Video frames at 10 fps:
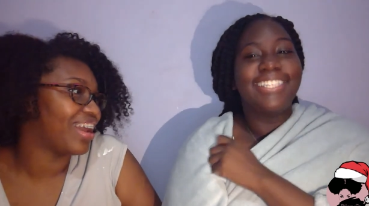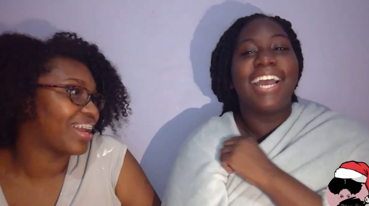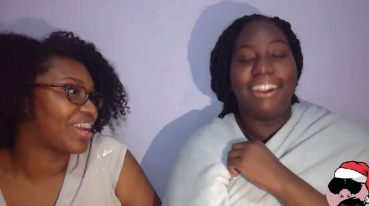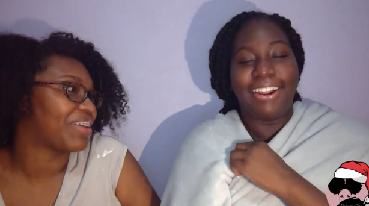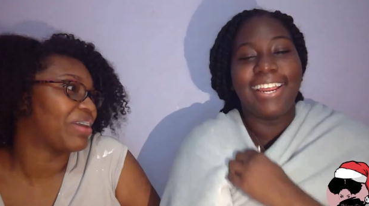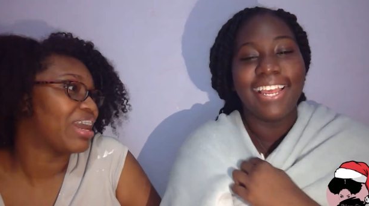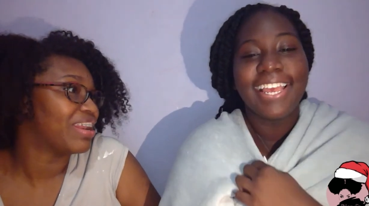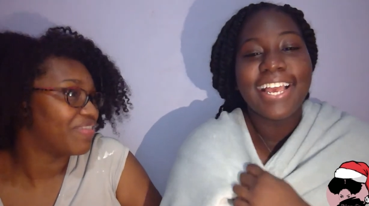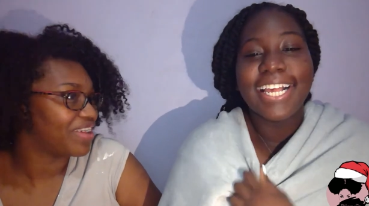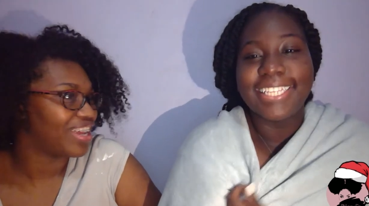Speaker 1: Sorry, can we end
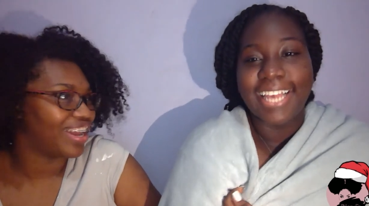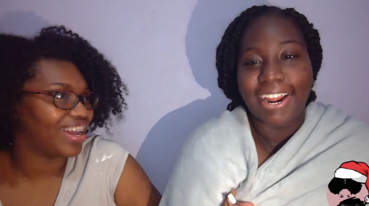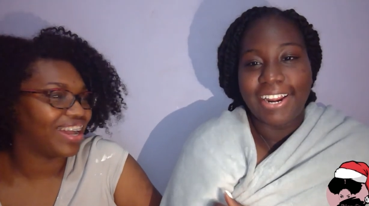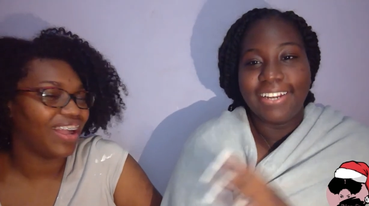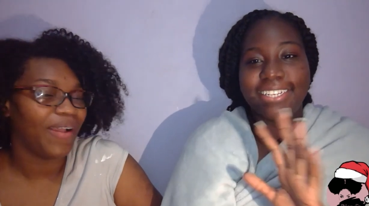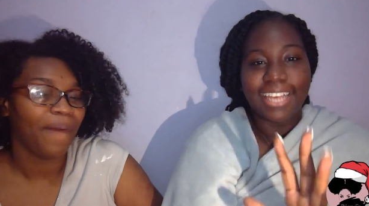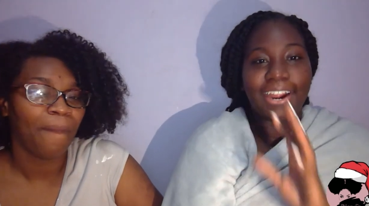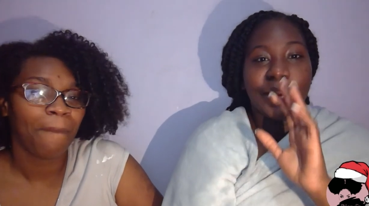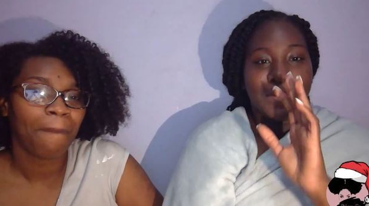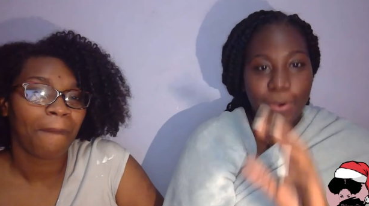the video? Sorry, sorry, go